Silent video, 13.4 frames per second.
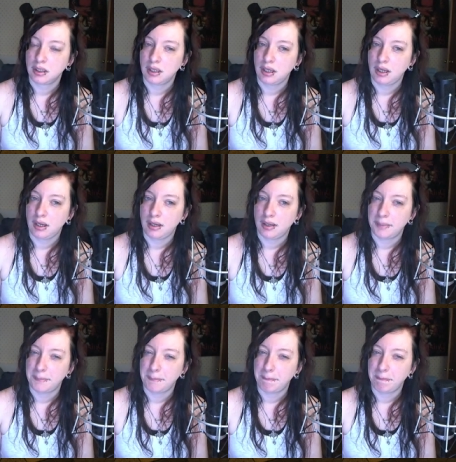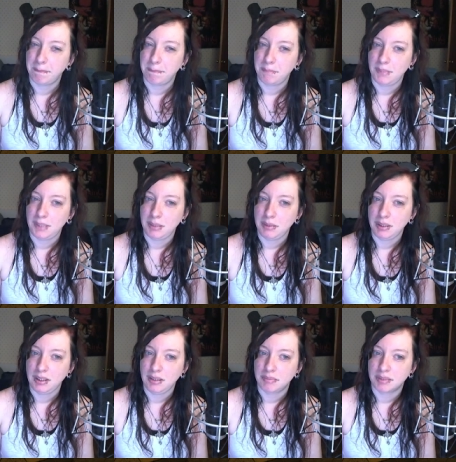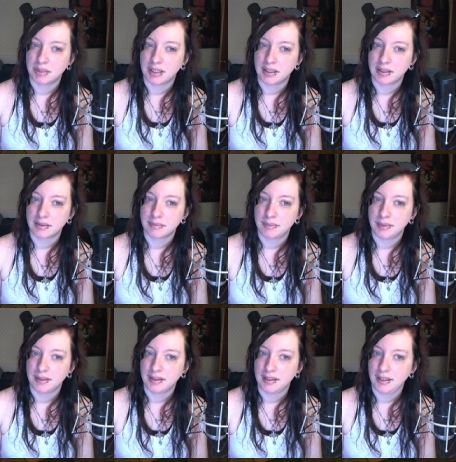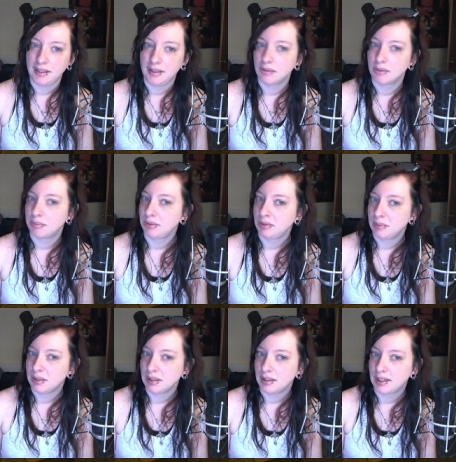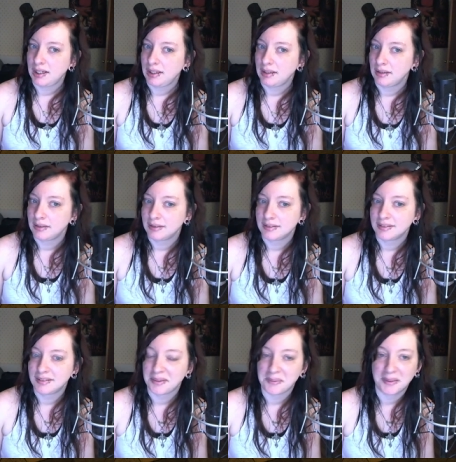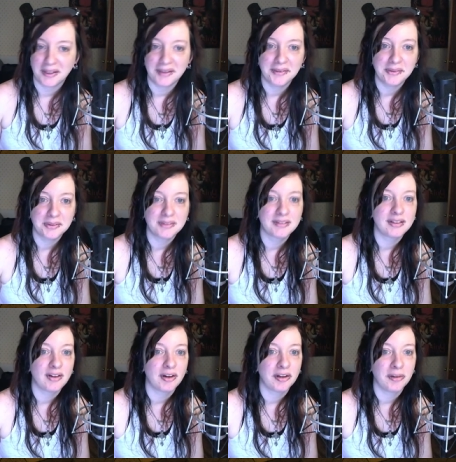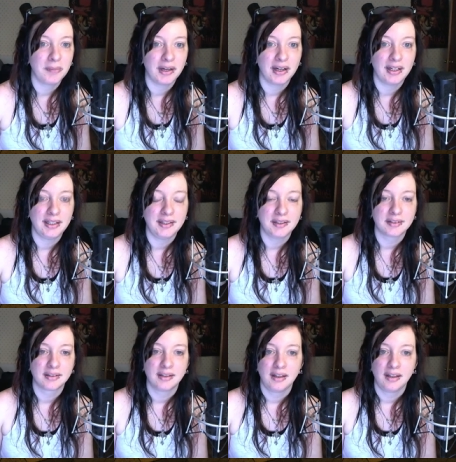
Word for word: Uh, maybe blackberry or blueberry, one of those darker berries.